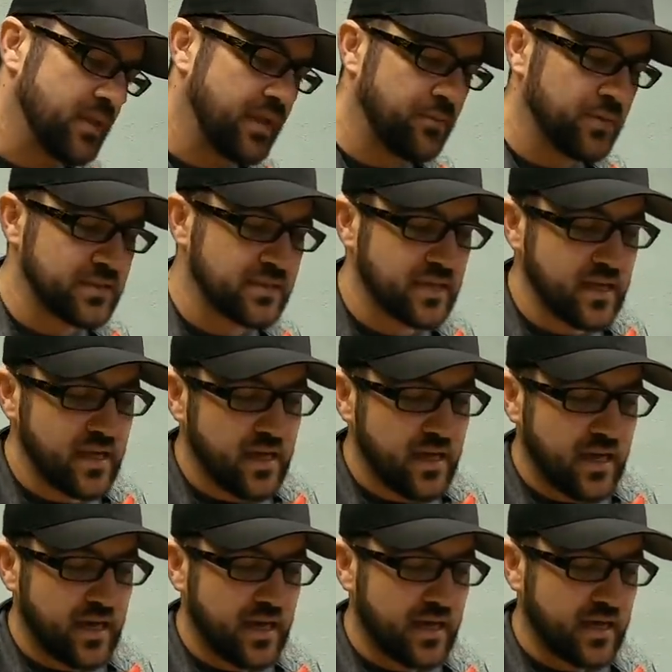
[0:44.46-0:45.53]
It was
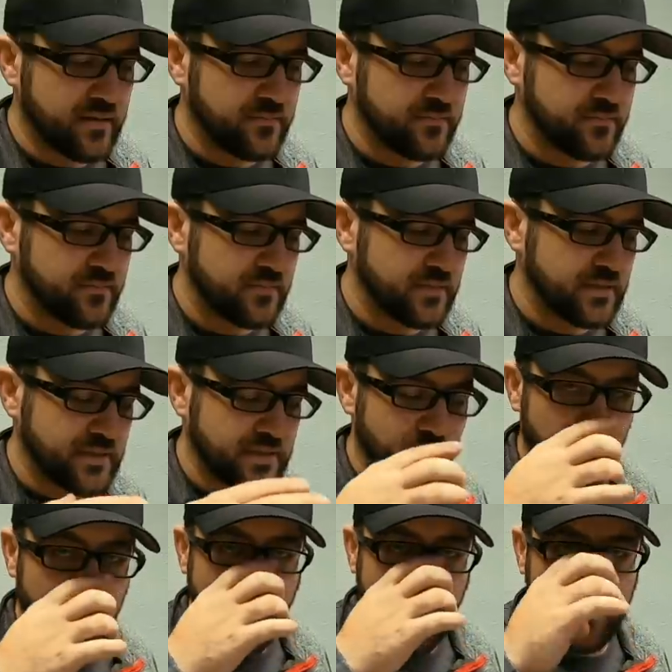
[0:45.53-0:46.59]

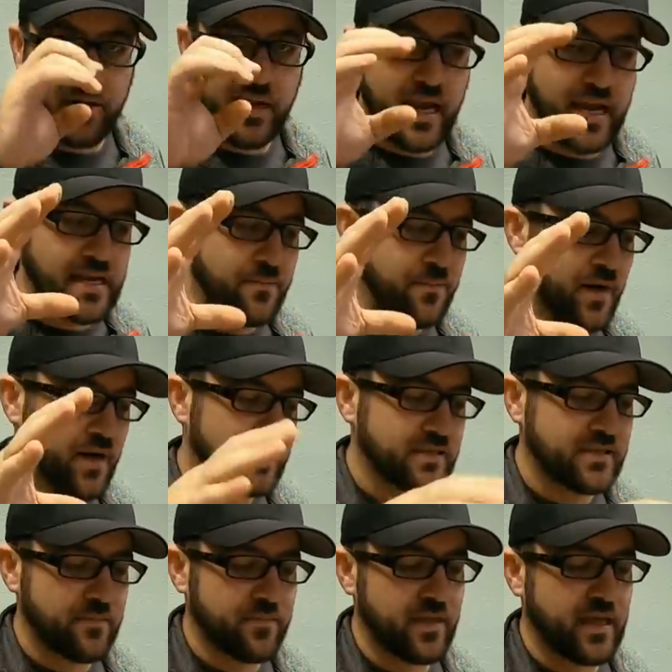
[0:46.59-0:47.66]
somewhere around 80
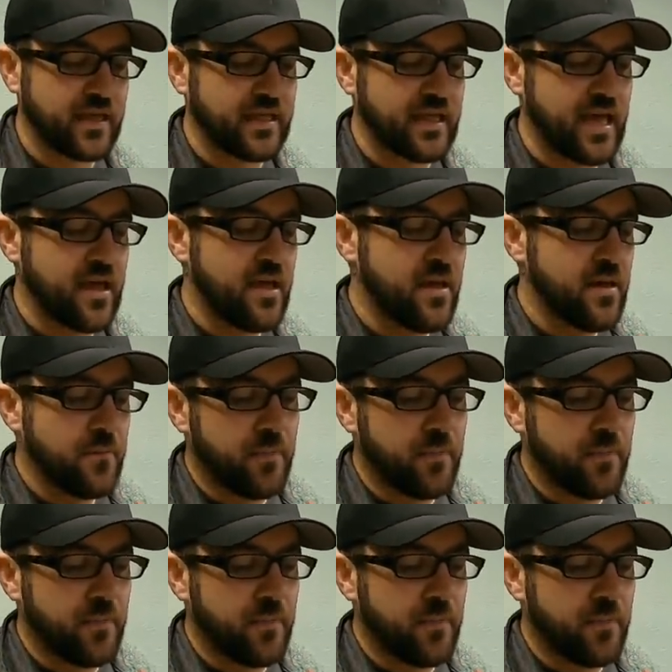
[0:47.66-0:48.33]
bucks, something like that.